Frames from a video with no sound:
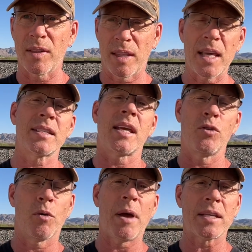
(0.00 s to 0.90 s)
then they send
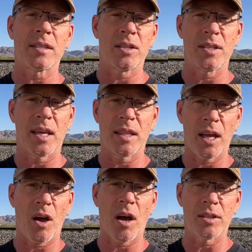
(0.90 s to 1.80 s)
you a message saying they
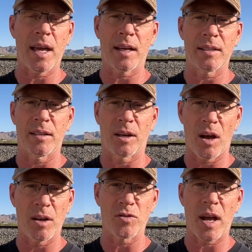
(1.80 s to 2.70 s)
contacted a
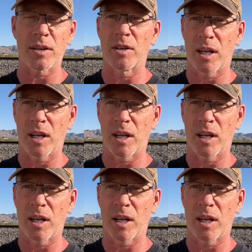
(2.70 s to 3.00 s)
contractor to